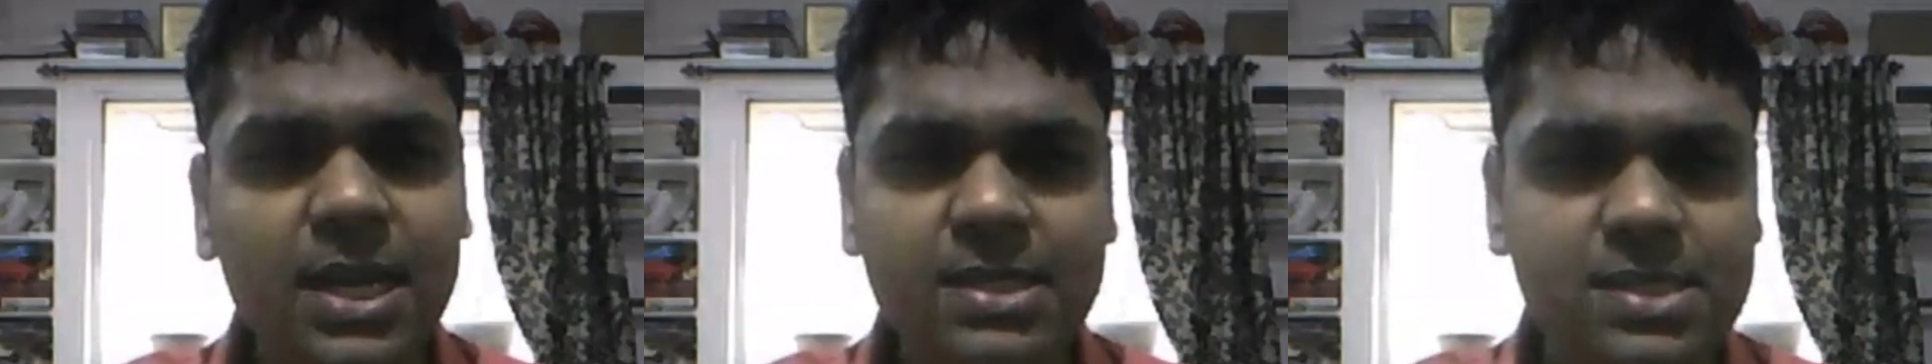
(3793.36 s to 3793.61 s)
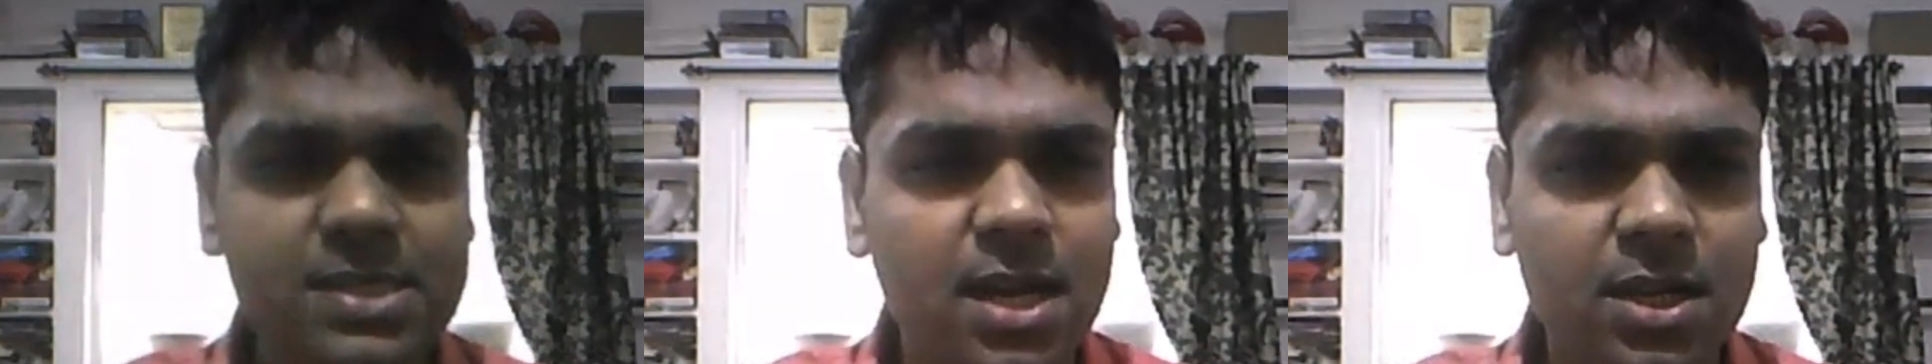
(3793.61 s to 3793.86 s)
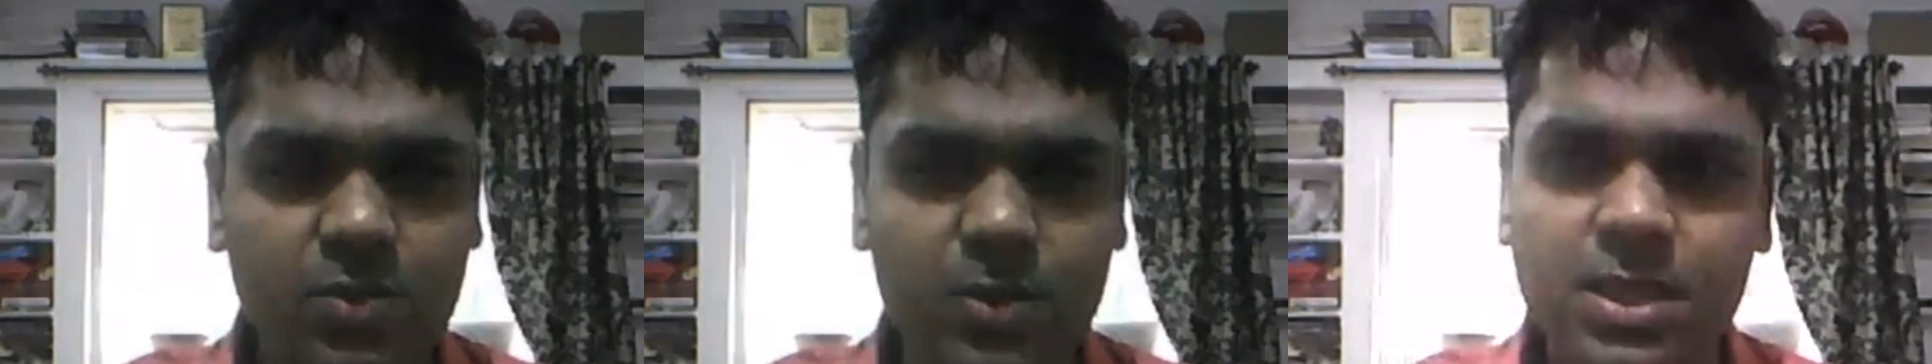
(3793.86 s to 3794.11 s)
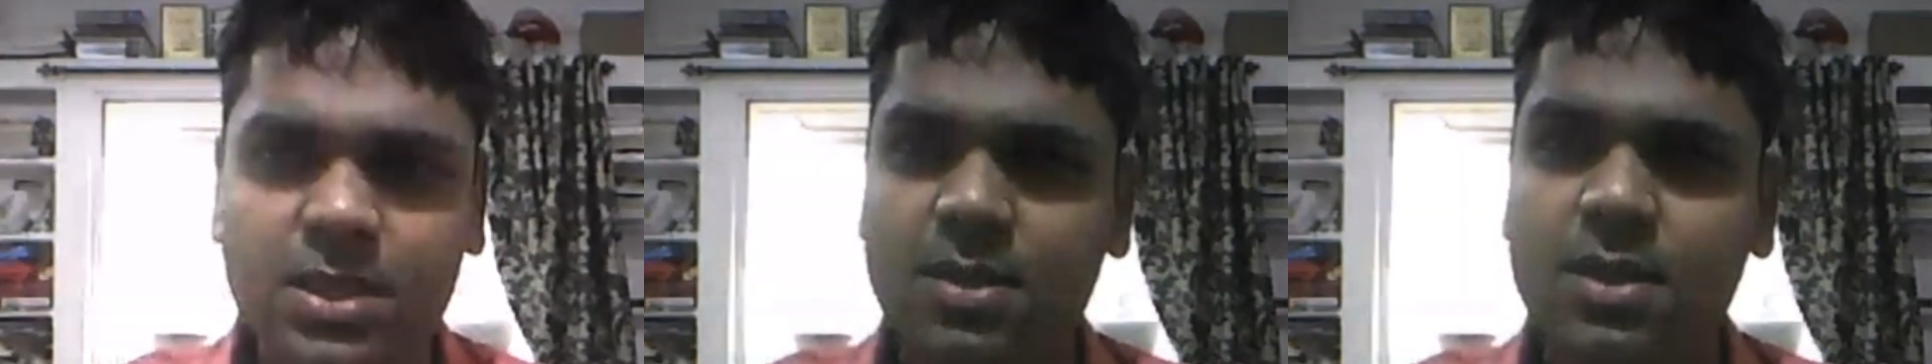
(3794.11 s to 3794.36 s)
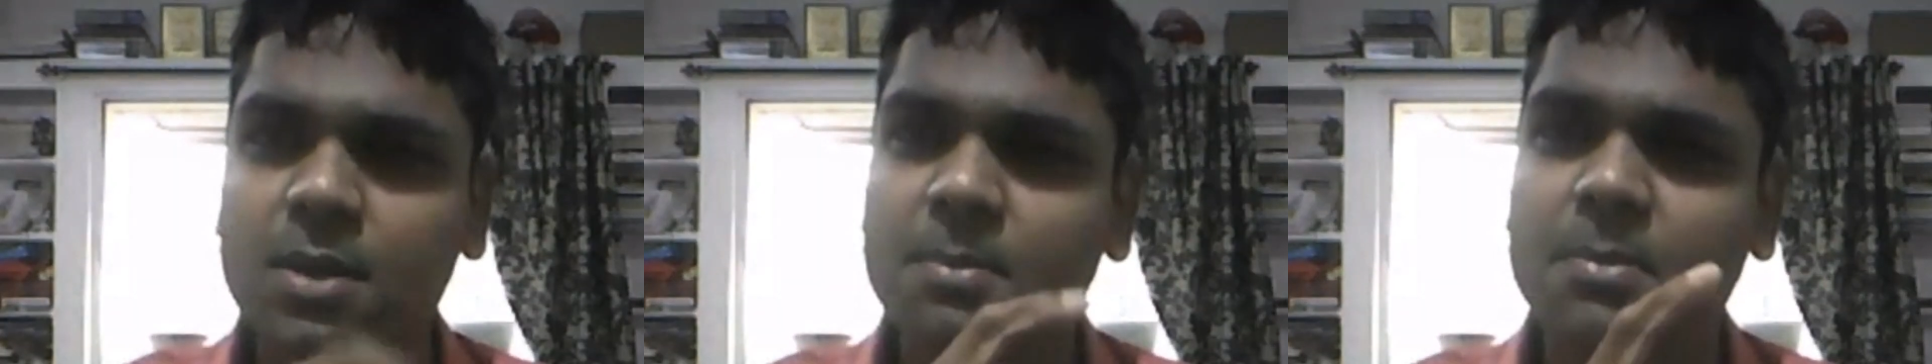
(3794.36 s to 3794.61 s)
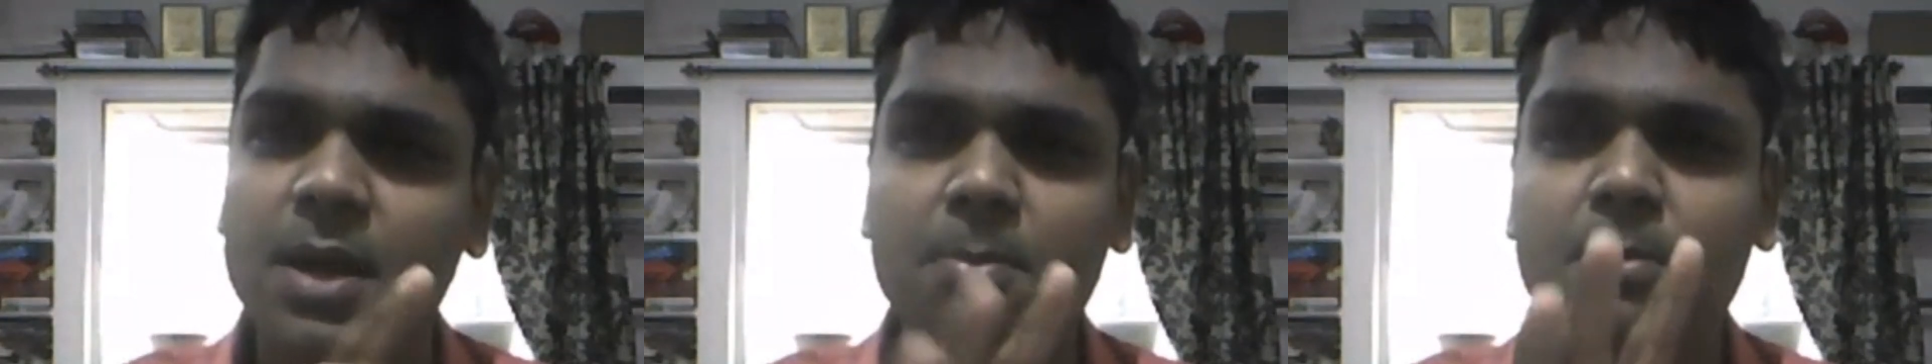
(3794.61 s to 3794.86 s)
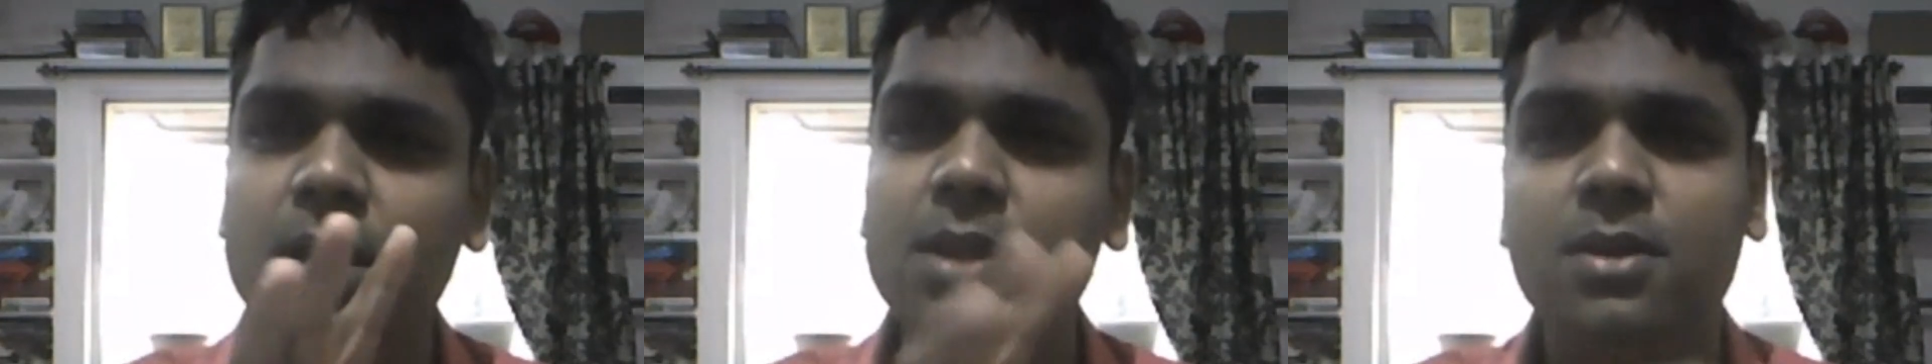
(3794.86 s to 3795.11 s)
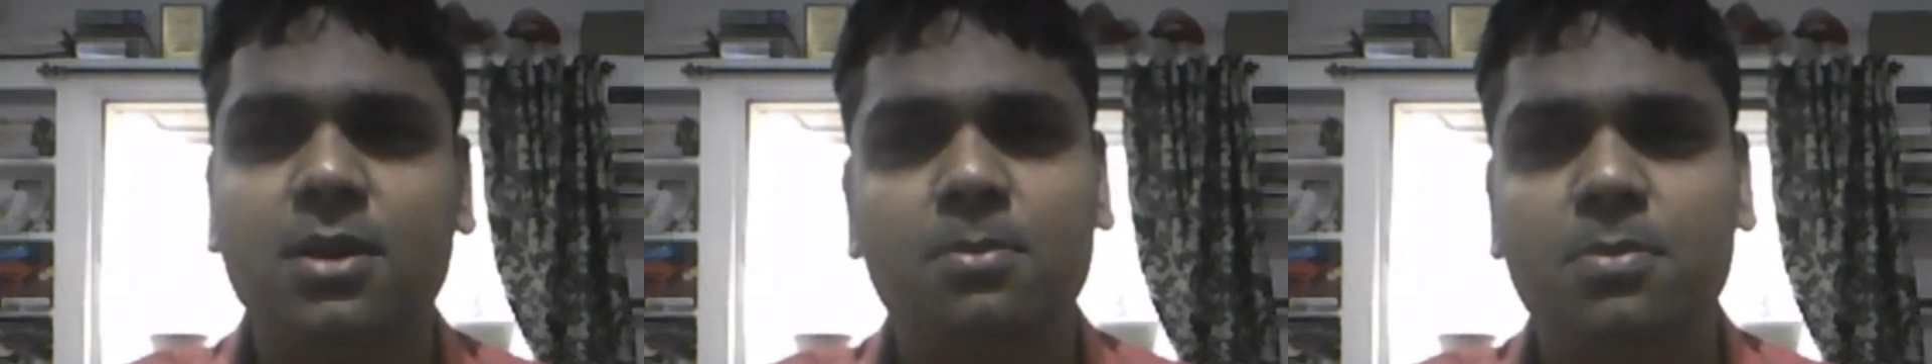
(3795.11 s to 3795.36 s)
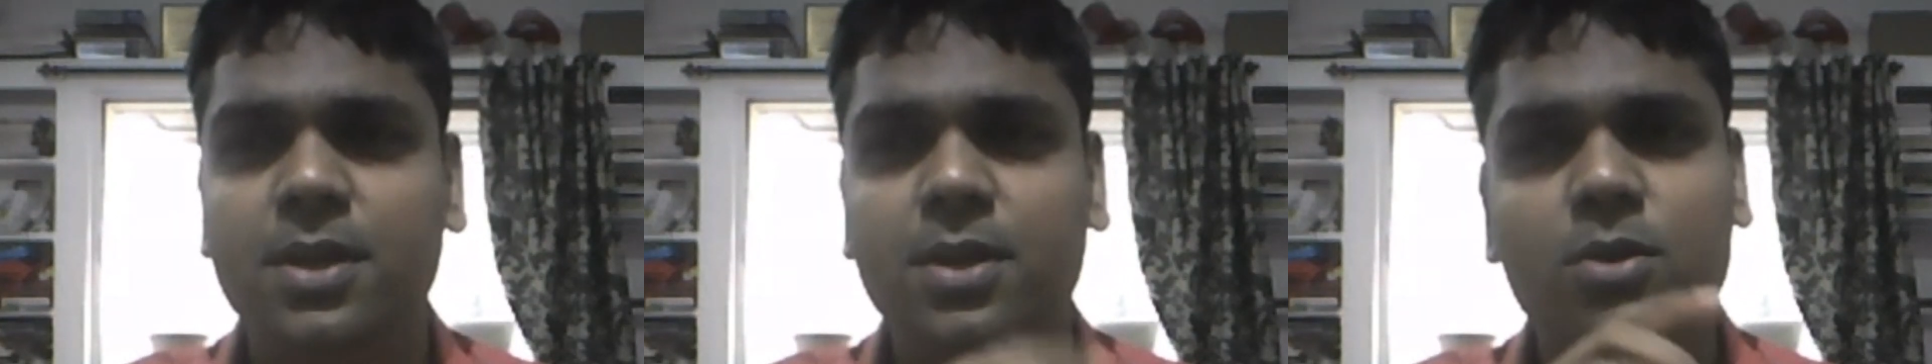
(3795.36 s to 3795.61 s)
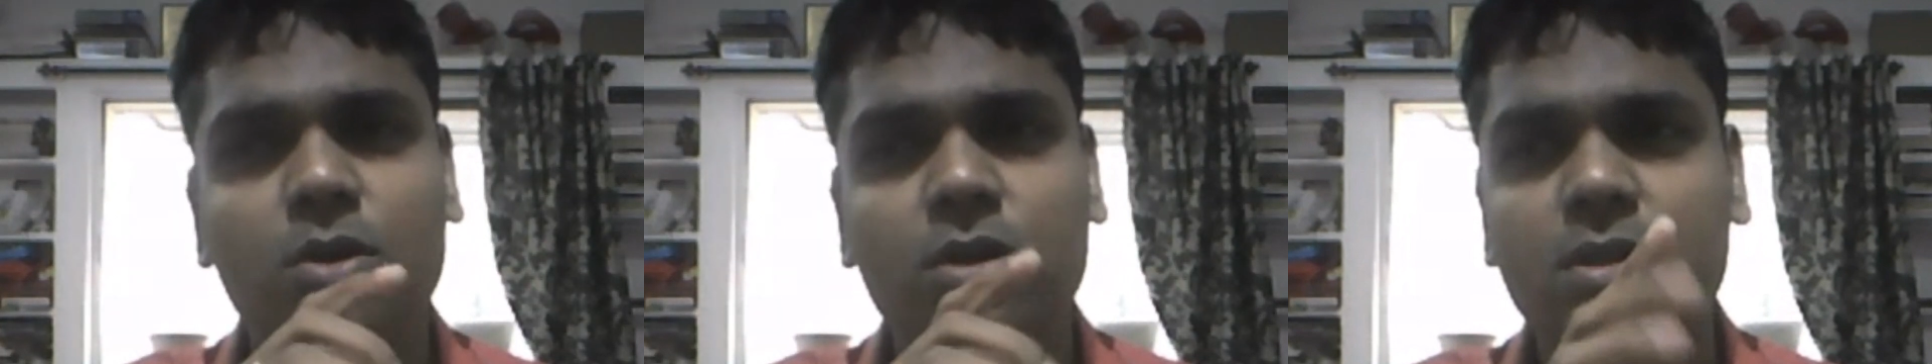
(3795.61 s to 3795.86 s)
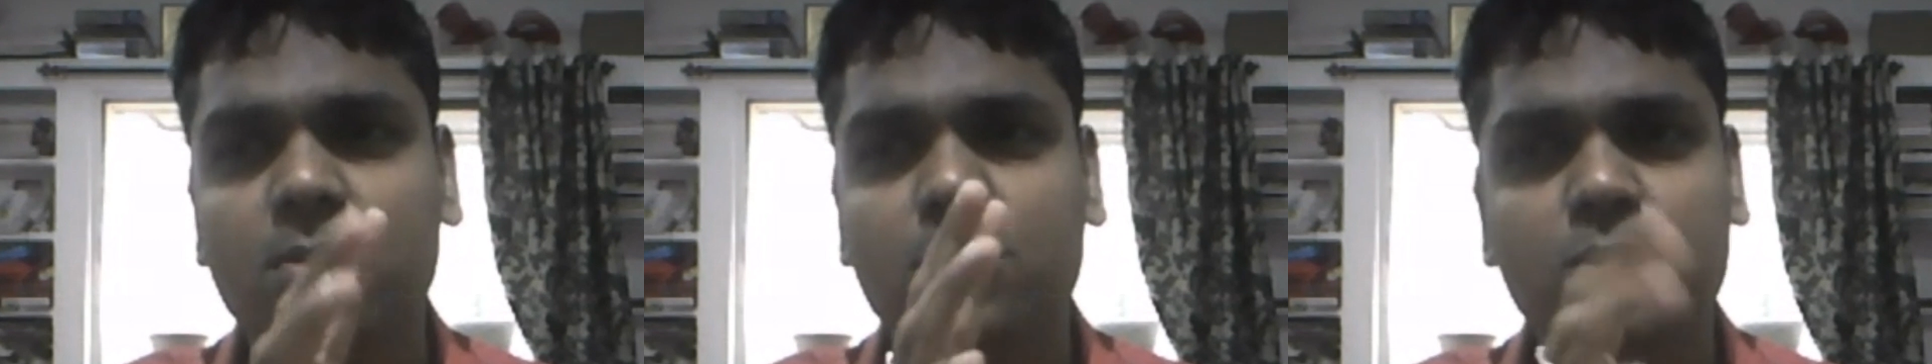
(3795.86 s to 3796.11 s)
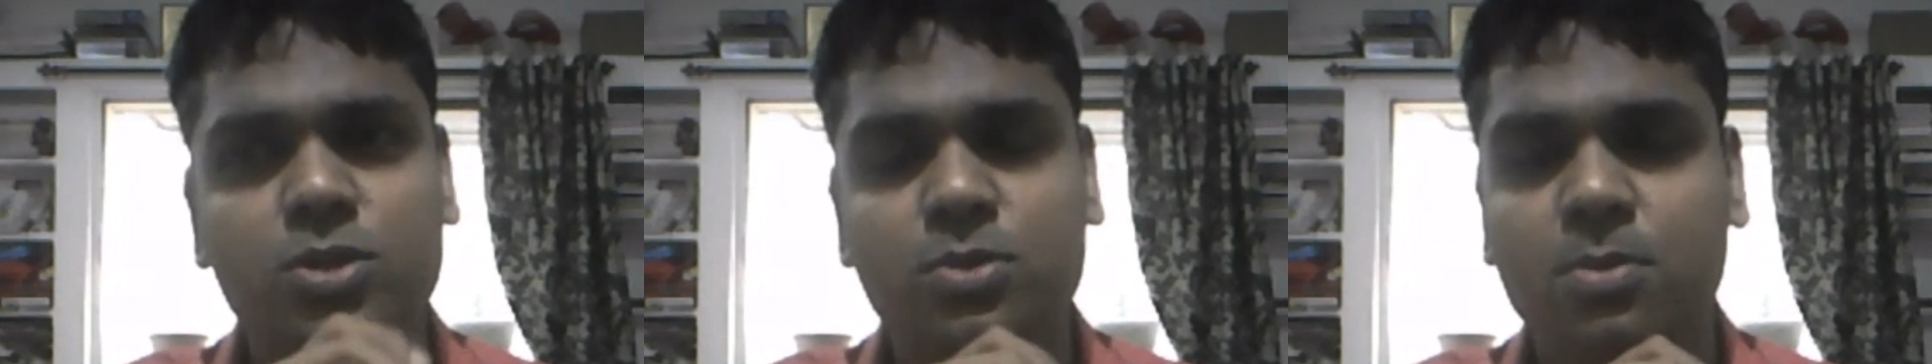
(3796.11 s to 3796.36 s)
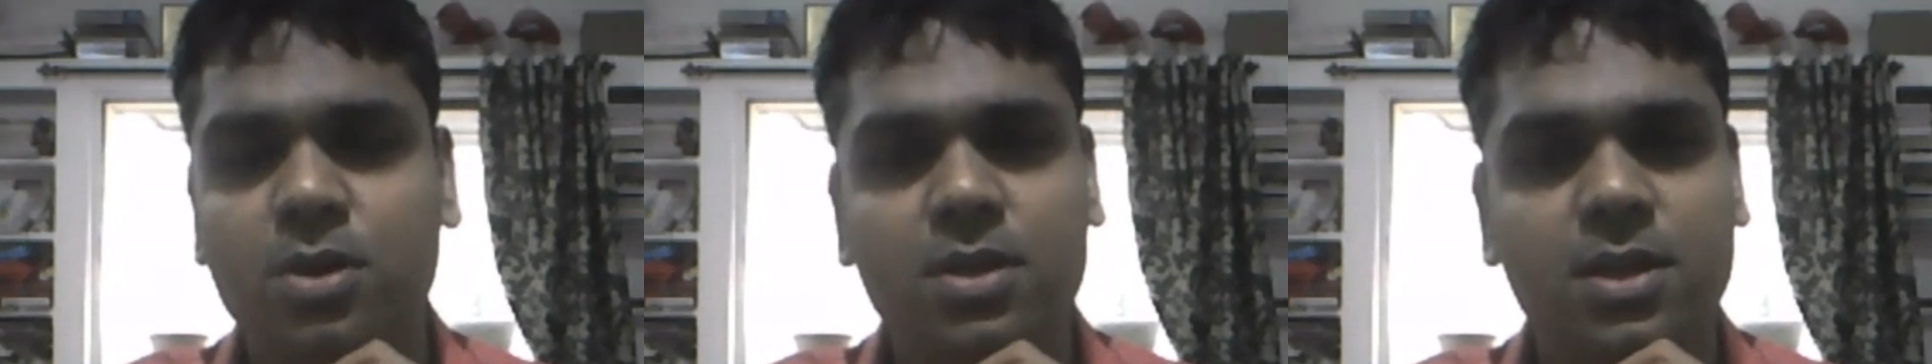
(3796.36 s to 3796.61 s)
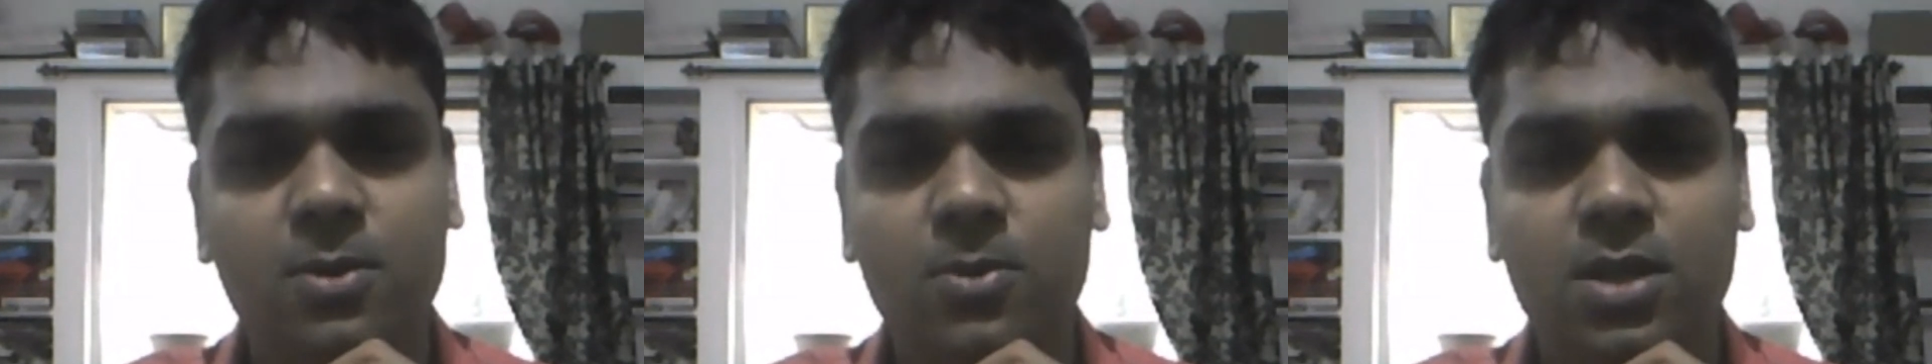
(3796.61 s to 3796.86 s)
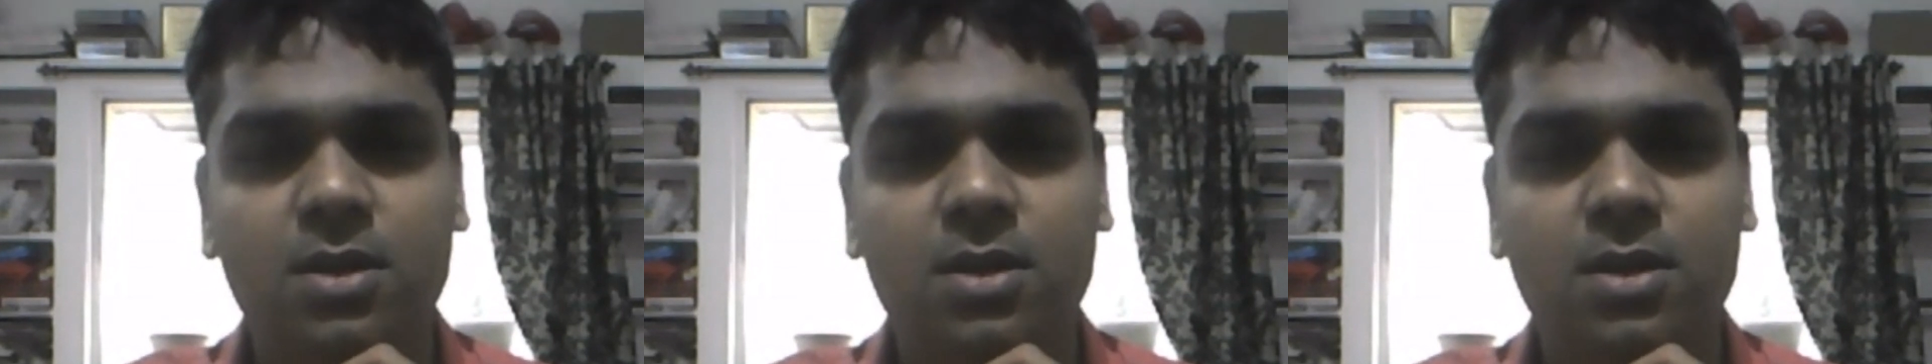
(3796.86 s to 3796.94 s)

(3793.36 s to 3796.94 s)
let's start with my main complaint or the most bothering.